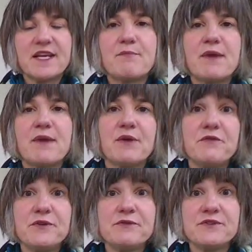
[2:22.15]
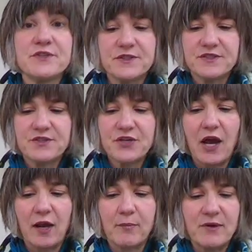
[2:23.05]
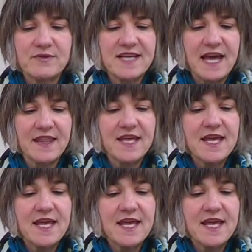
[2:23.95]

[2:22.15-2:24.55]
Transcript: and my refusal to talk about death.